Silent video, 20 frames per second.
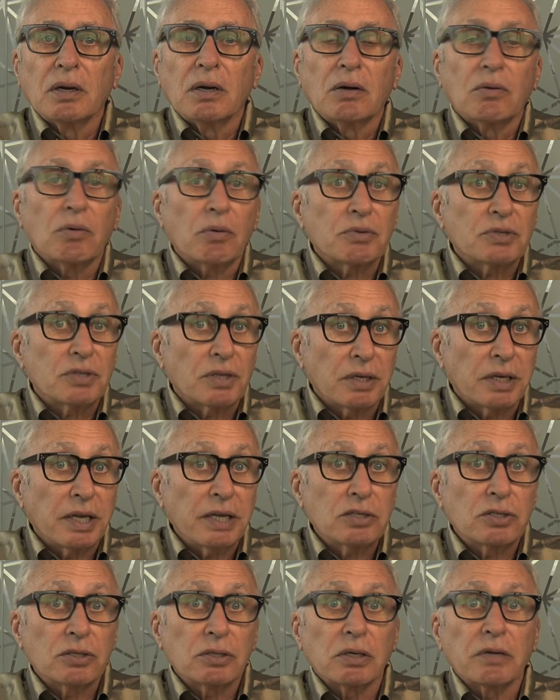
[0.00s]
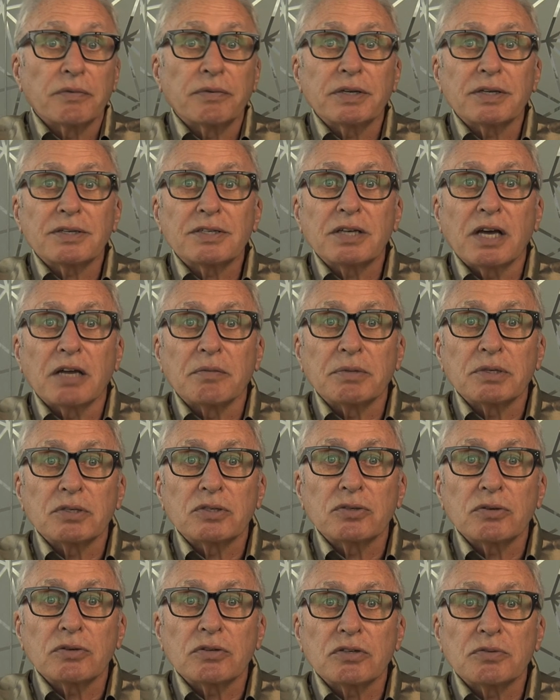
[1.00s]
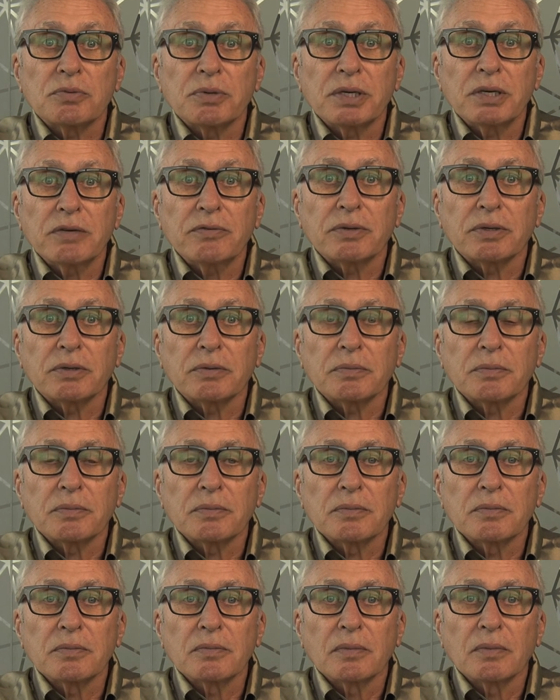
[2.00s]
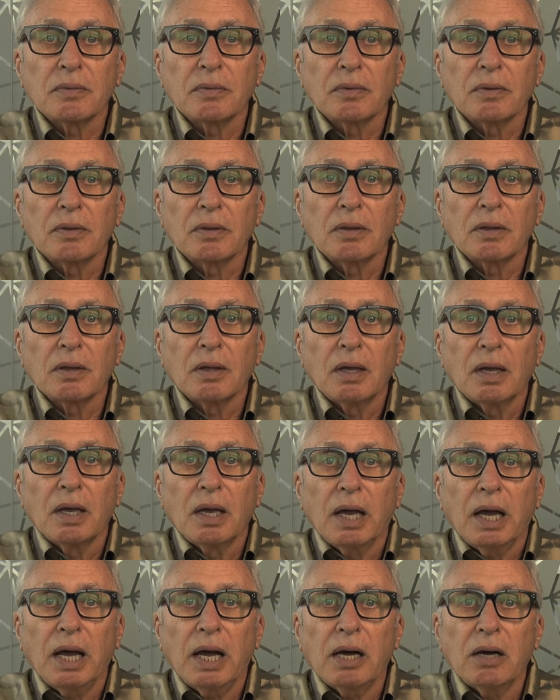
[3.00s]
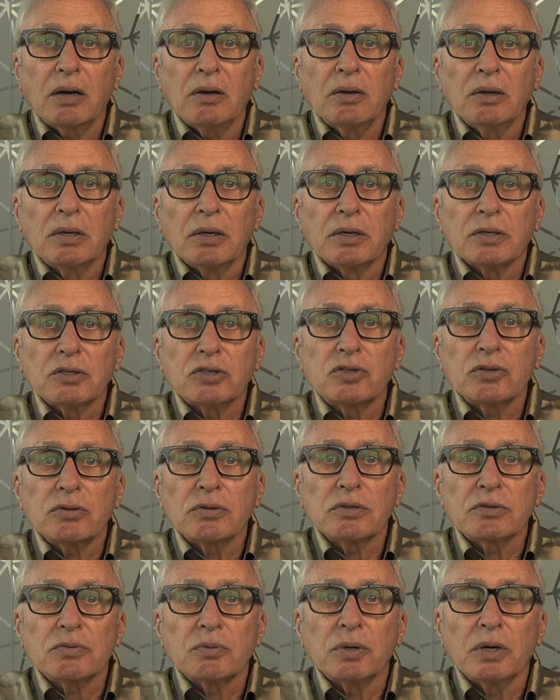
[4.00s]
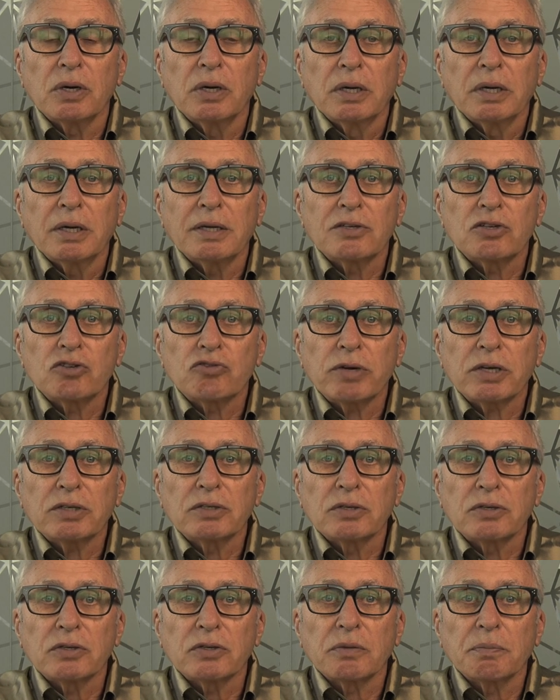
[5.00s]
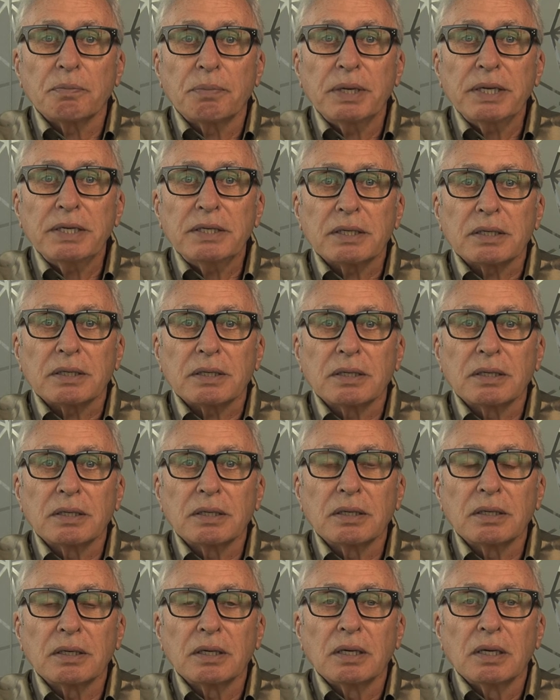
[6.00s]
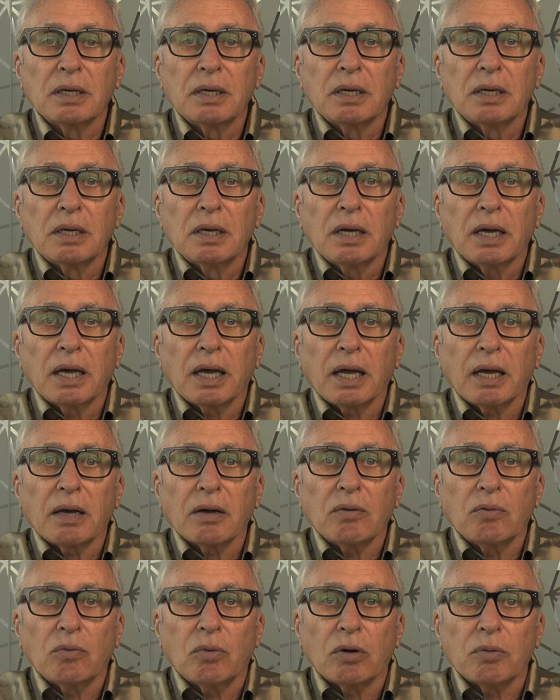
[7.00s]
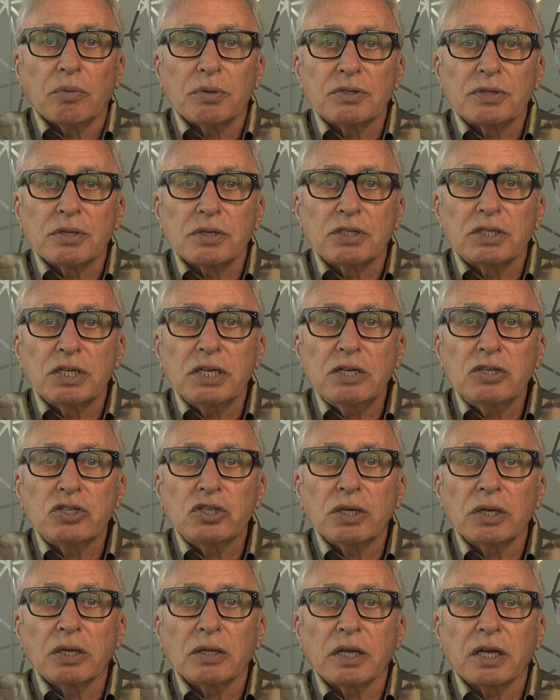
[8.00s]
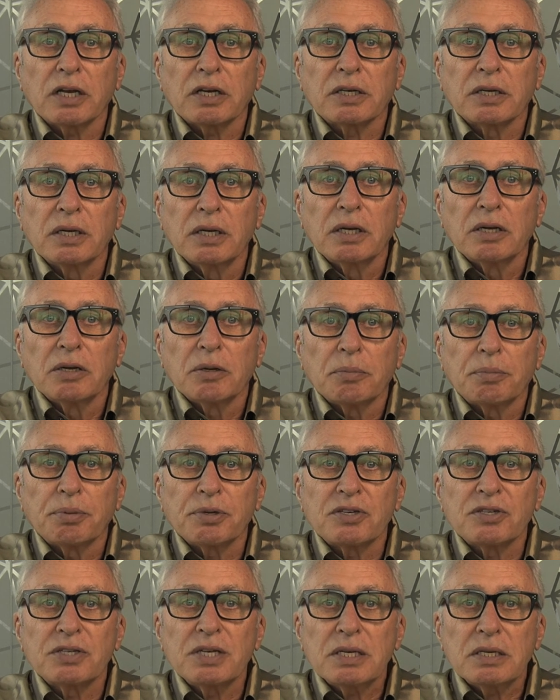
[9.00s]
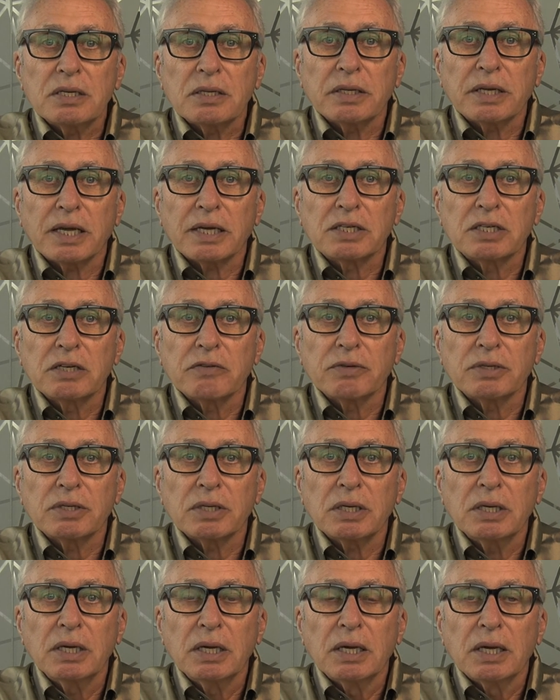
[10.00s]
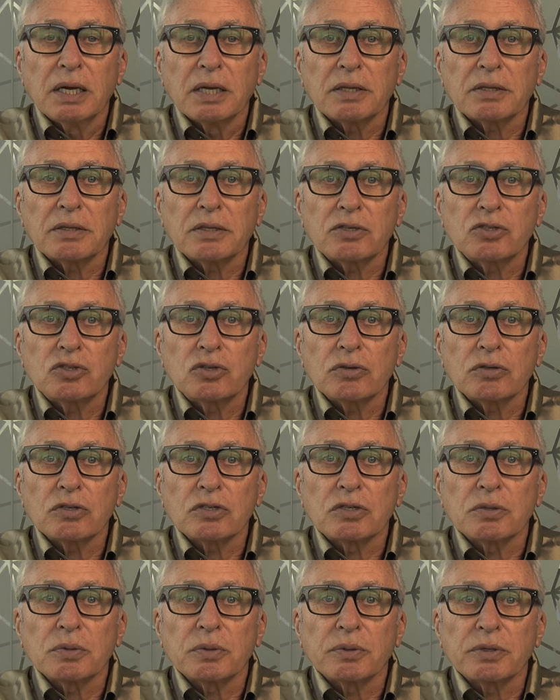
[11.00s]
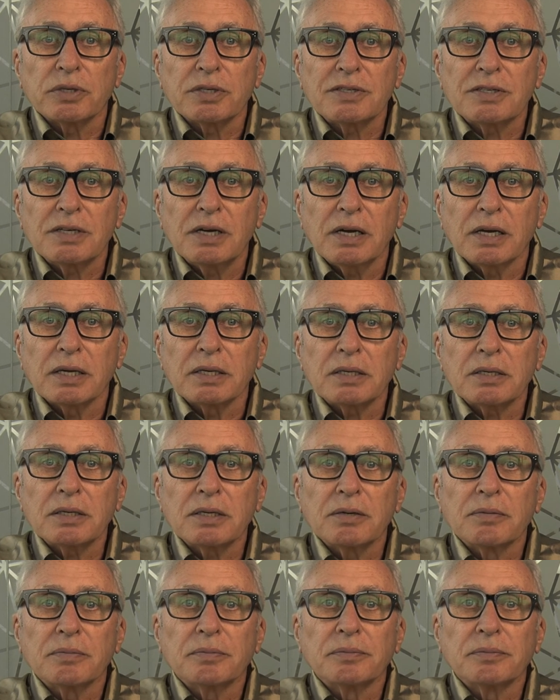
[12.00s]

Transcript: What was the nature of the assignment students were given? How students were instructed to complete it? What was the teaching that preceded the activity that the students were assigned?